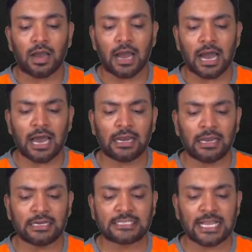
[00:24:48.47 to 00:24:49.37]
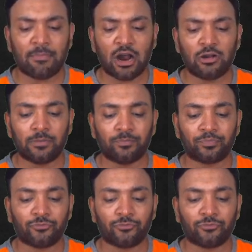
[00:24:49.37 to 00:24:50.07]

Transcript: are, let's say, about